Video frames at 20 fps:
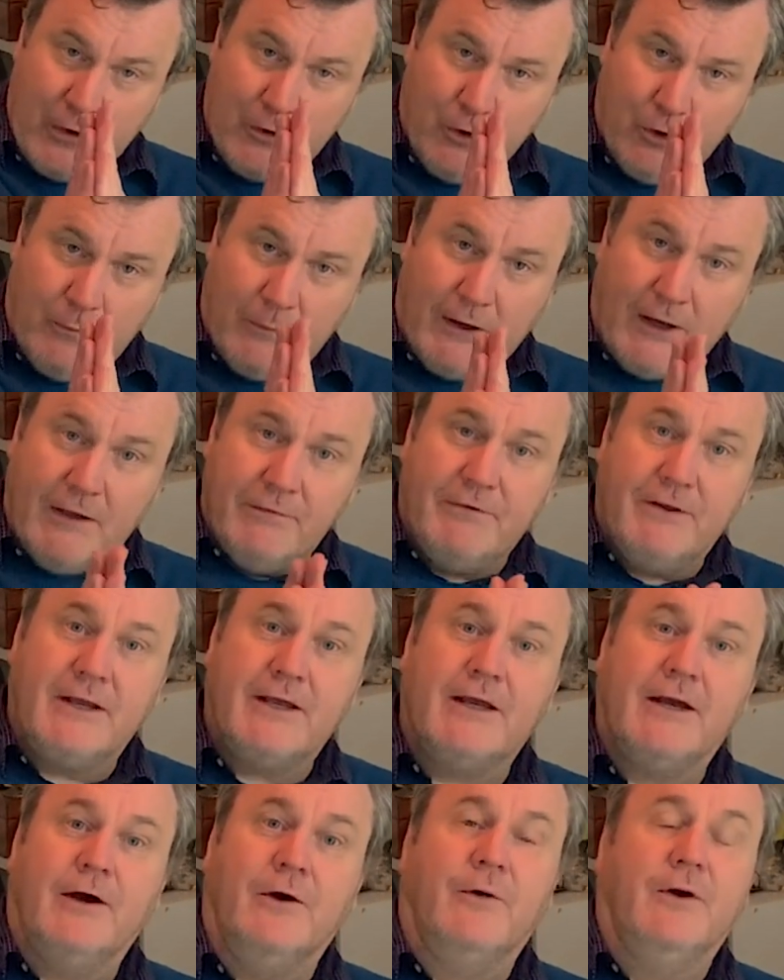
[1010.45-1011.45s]
Goodbye for
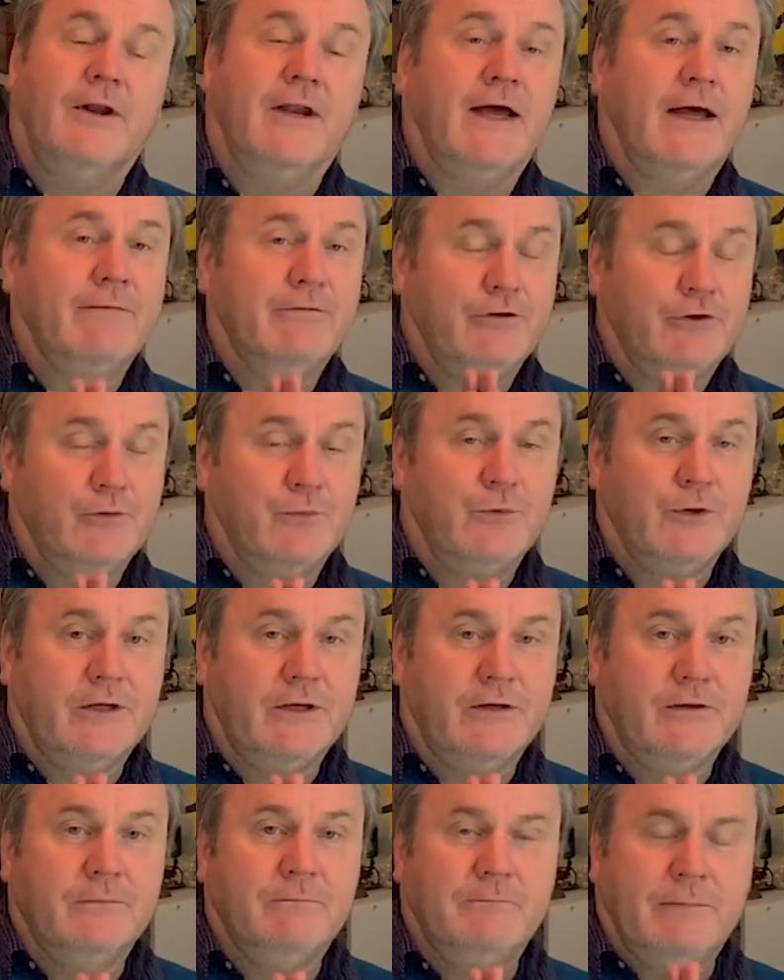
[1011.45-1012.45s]
now and have a good
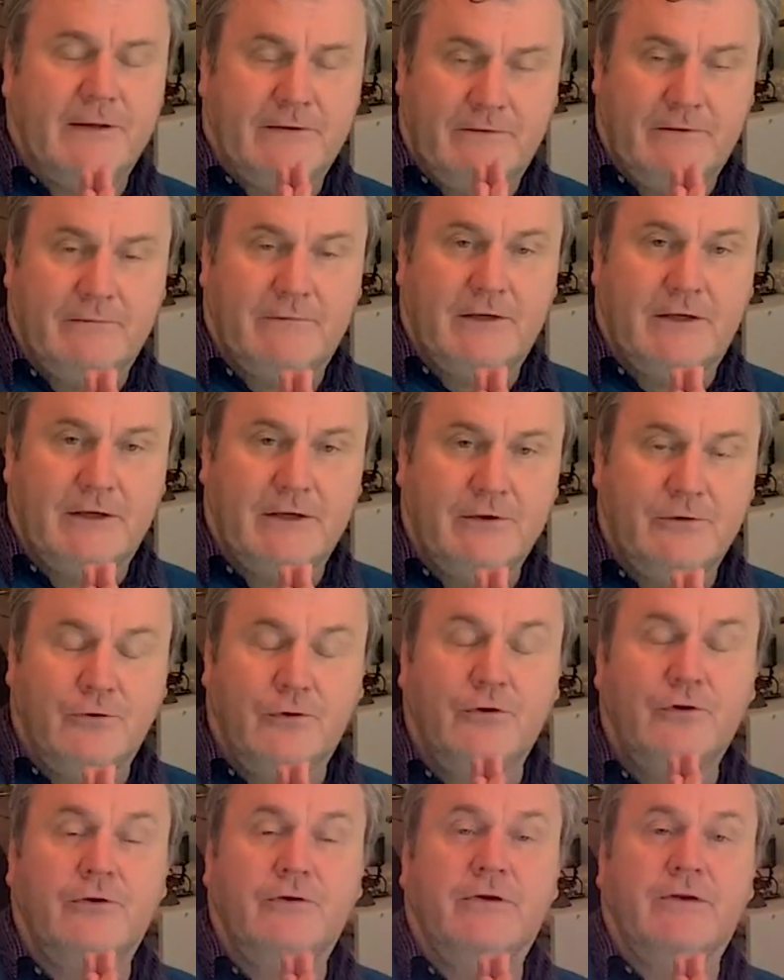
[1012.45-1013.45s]
week. Best of luck in
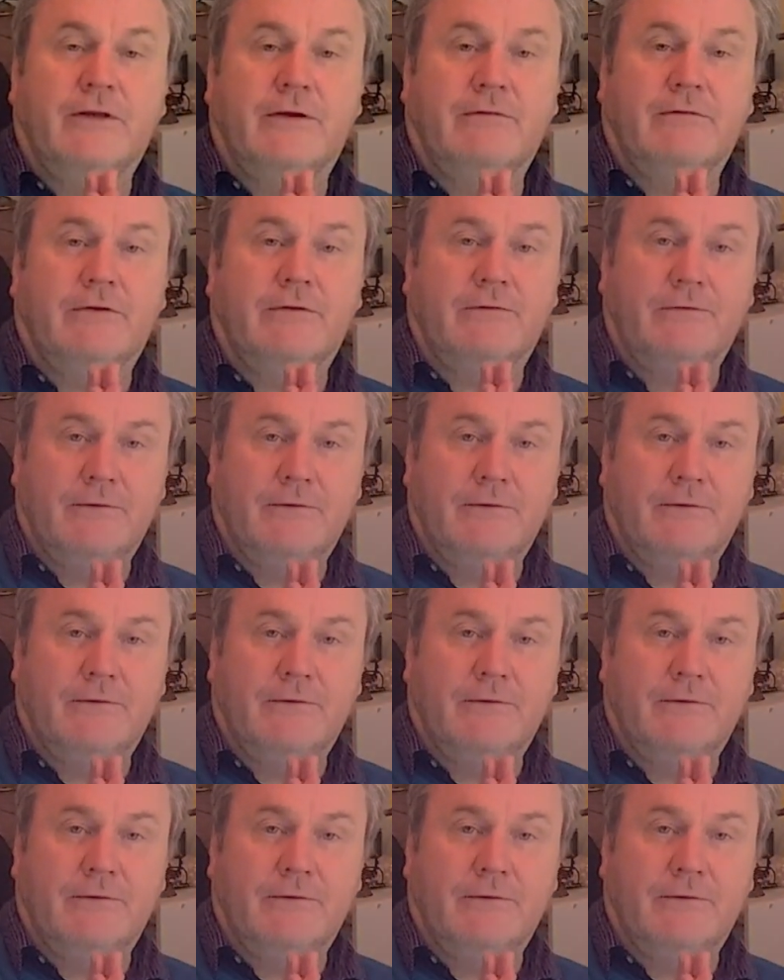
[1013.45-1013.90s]
all your endeavors.